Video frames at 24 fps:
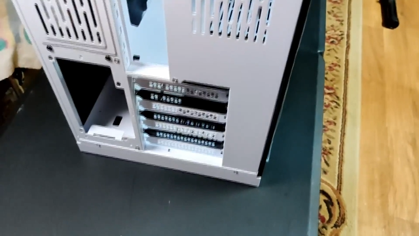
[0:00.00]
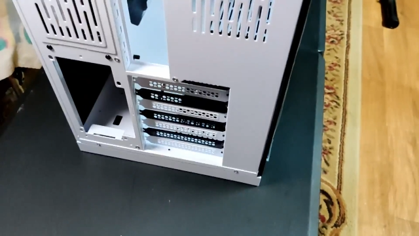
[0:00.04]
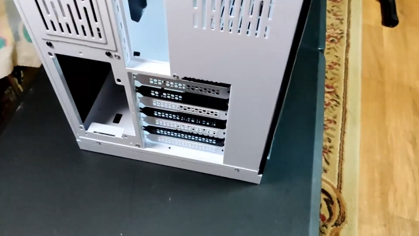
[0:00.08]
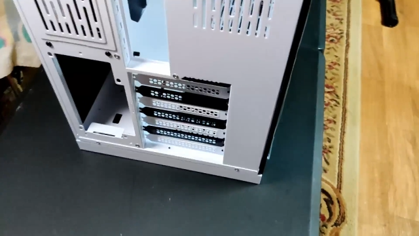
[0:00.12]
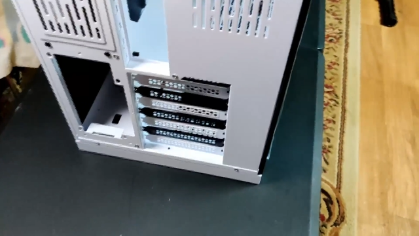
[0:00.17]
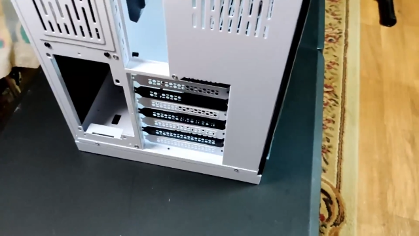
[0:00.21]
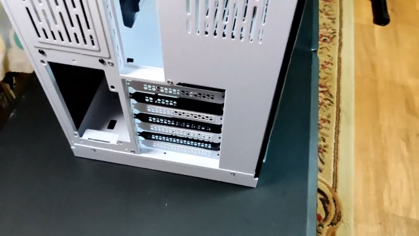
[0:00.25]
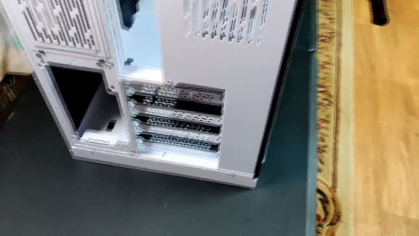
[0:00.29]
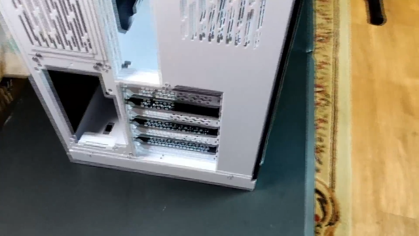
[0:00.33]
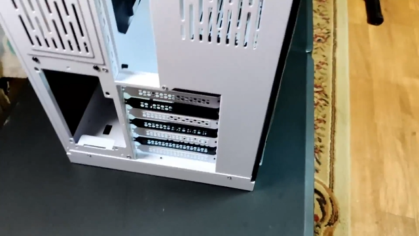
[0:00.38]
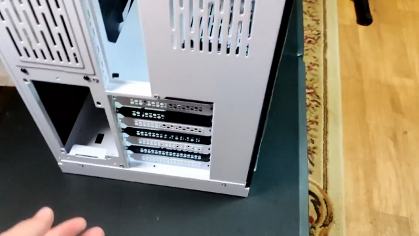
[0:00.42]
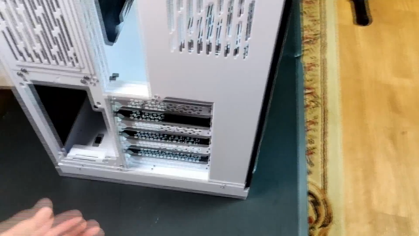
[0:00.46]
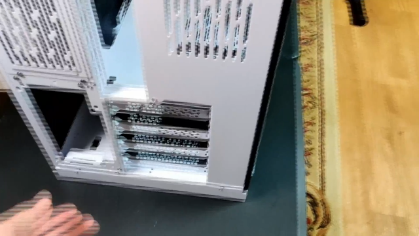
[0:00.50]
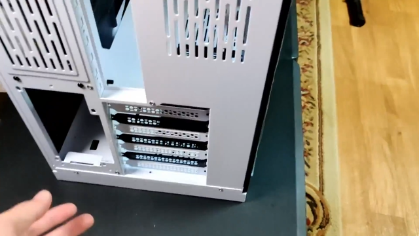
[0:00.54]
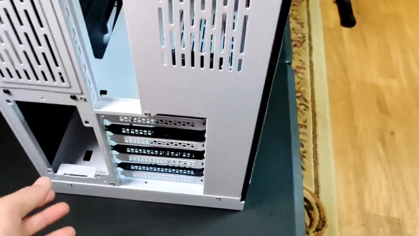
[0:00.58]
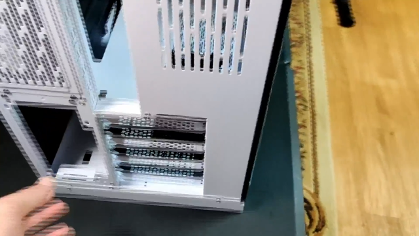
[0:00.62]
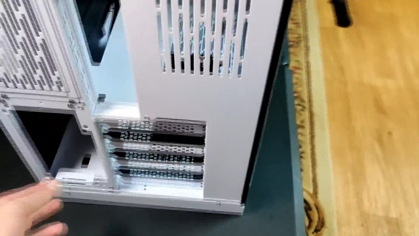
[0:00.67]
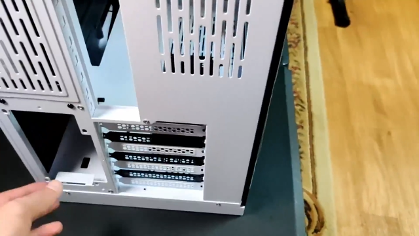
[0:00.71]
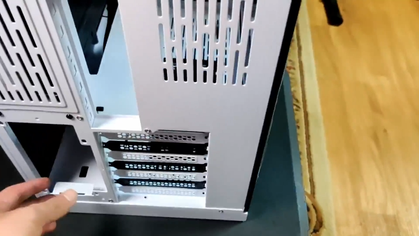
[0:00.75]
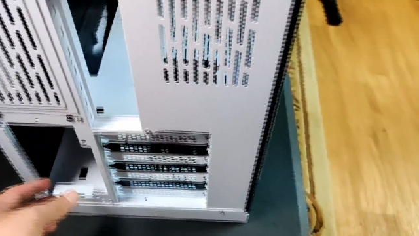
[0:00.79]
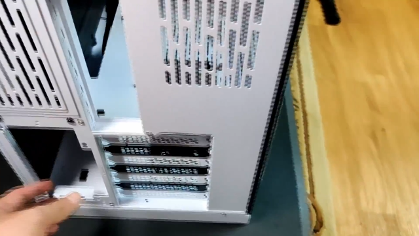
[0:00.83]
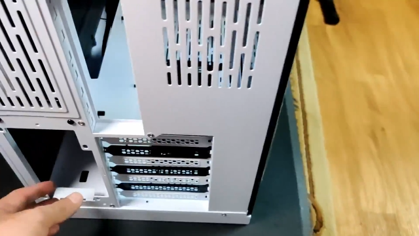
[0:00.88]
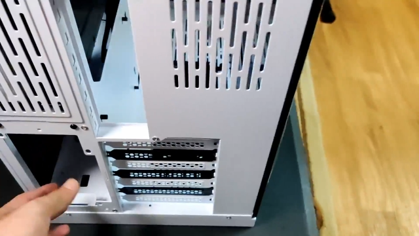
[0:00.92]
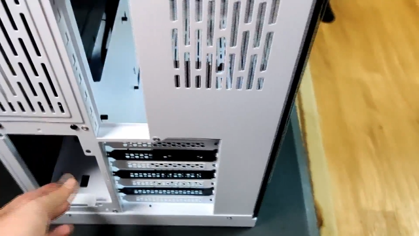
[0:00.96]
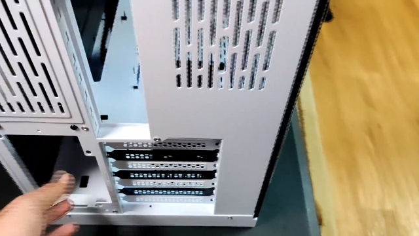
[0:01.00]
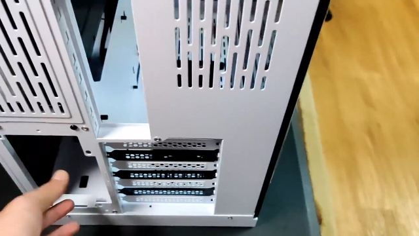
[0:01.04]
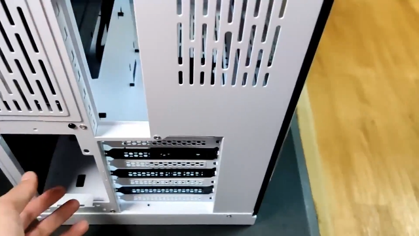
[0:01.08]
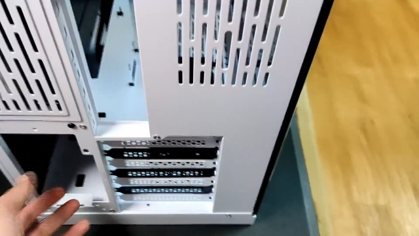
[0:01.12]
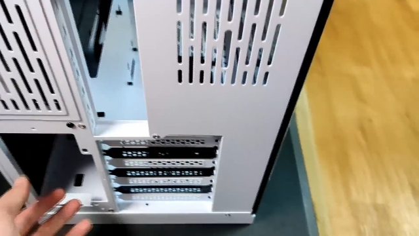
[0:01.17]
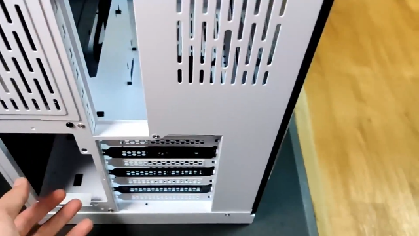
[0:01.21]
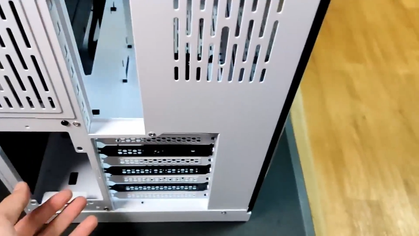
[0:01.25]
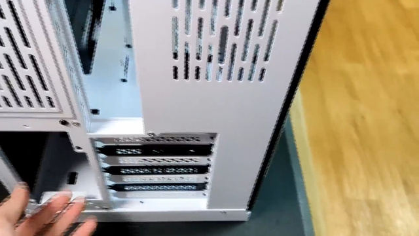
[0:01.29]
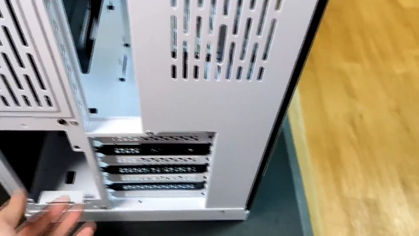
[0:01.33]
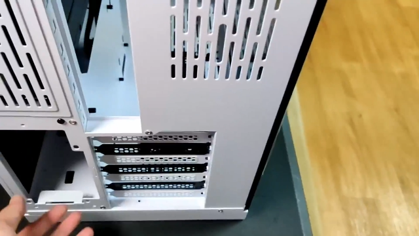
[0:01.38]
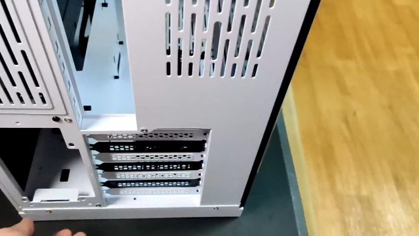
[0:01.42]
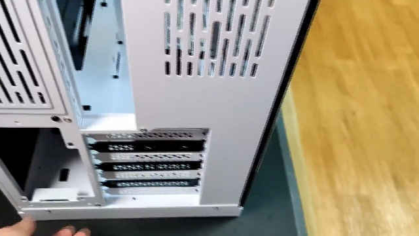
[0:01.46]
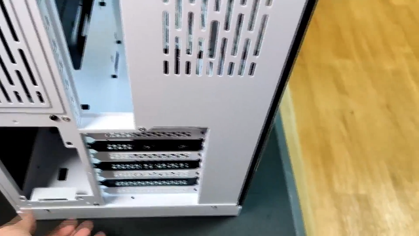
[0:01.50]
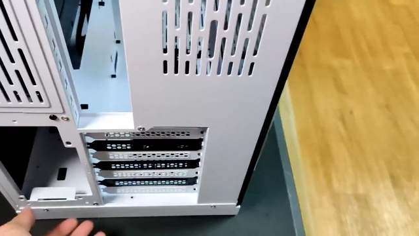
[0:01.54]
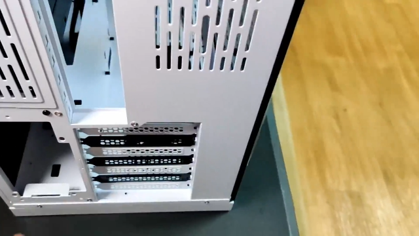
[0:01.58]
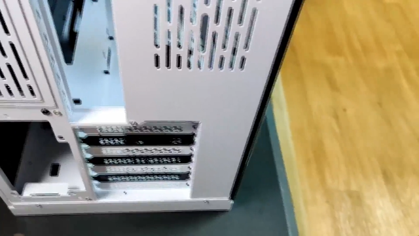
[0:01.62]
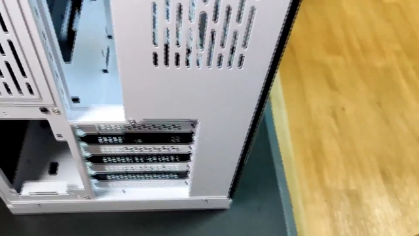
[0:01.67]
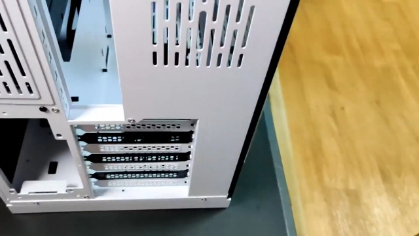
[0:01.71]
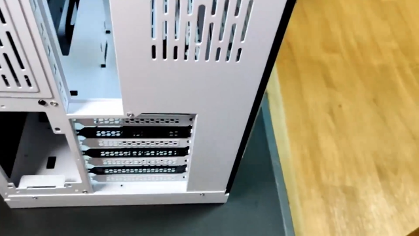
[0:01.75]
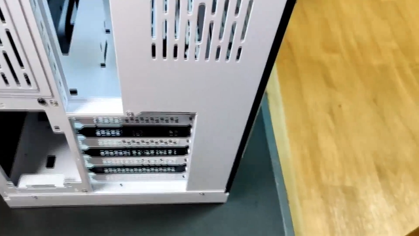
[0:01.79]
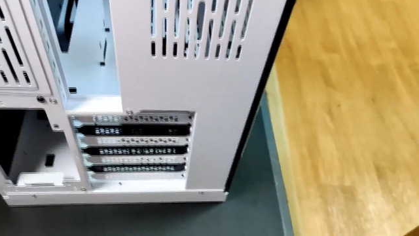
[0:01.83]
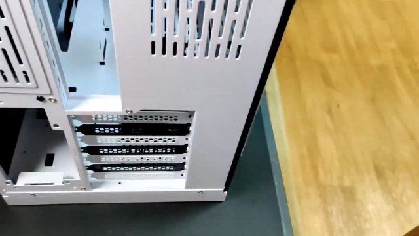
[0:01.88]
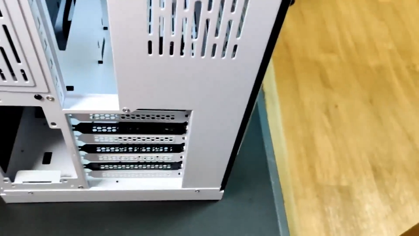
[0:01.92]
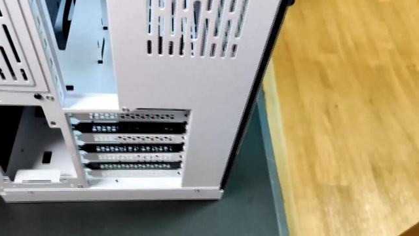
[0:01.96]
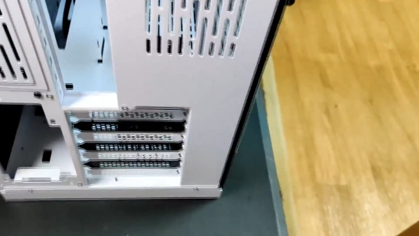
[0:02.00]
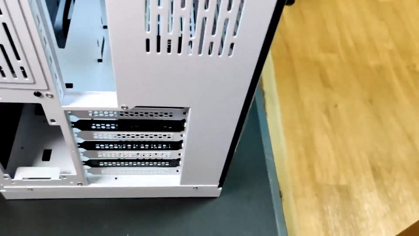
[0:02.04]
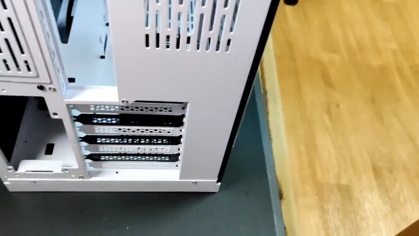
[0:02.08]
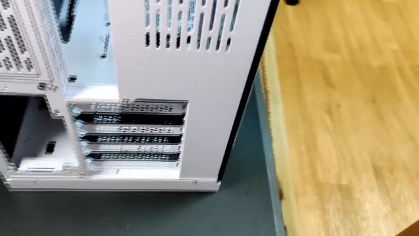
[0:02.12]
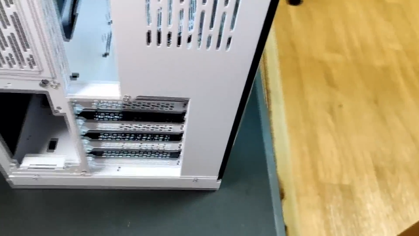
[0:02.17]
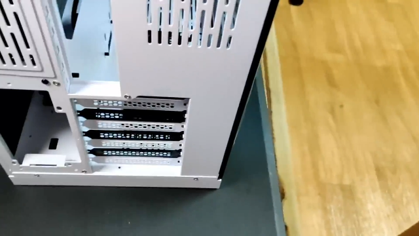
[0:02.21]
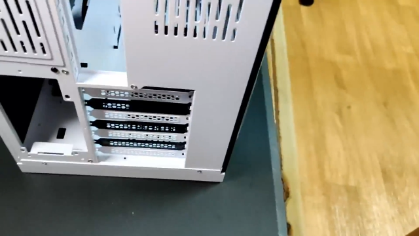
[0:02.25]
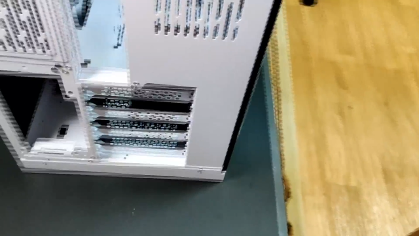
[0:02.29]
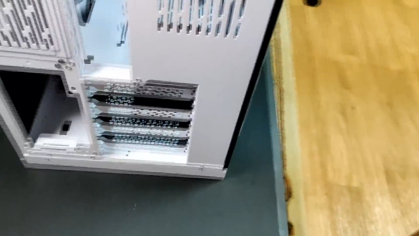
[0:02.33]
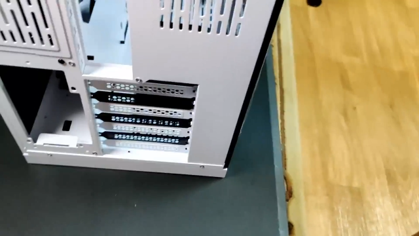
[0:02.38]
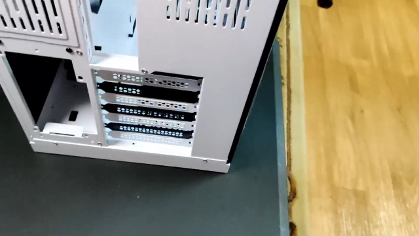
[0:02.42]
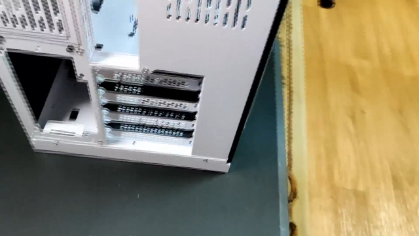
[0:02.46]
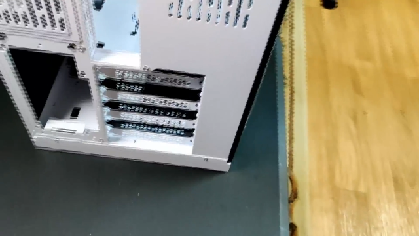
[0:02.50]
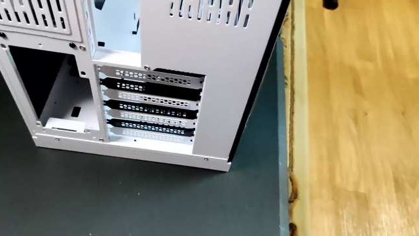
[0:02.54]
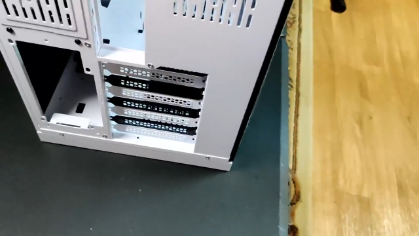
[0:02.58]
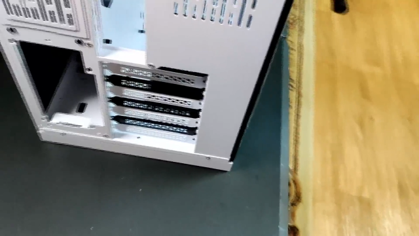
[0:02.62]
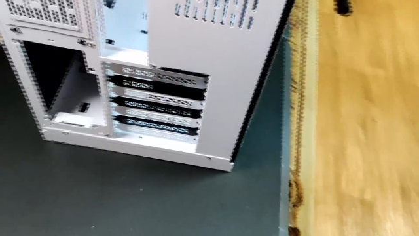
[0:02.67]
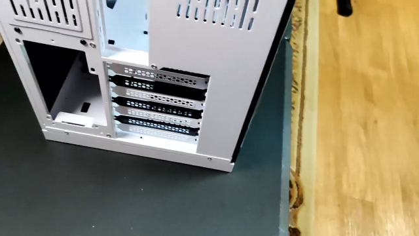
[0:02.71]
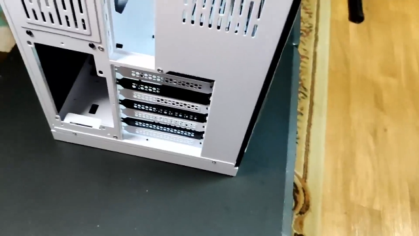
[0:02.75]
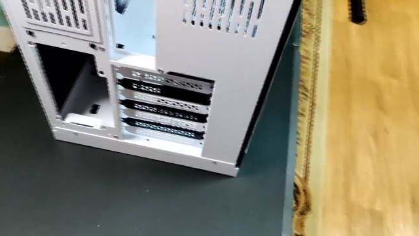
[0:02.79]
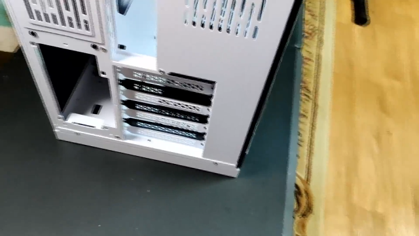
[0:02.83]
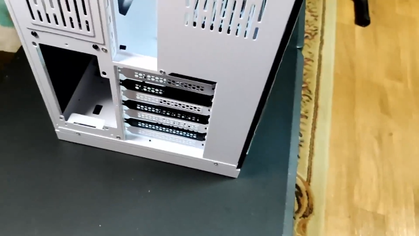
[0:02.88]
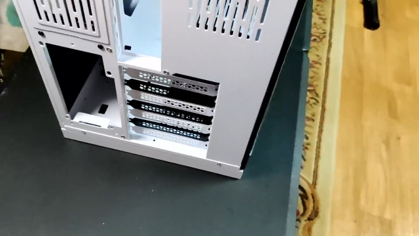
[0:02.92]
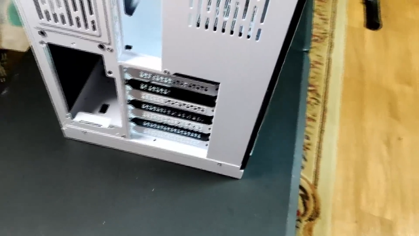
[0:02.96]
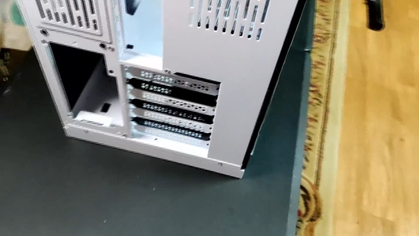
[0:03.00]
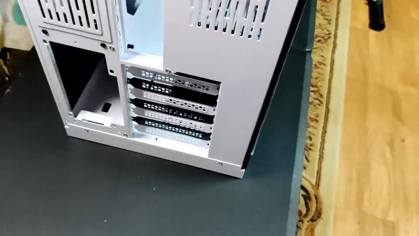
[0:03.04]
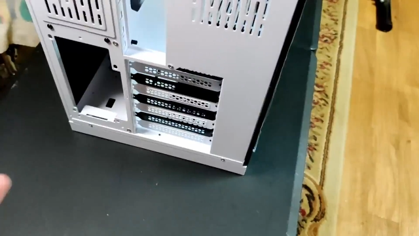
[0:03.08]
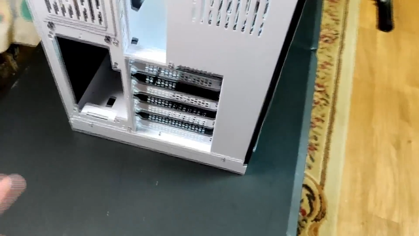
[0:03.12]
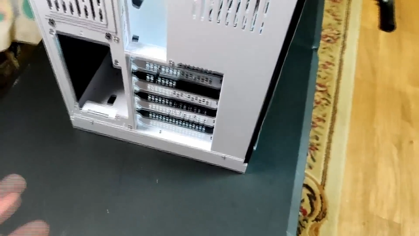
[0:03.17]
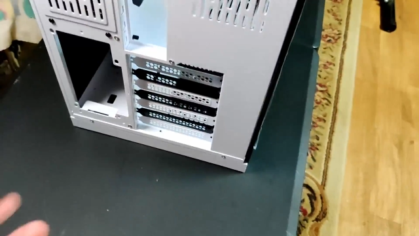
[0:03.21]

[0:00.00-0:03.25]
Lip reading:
[unreadable: no face in view]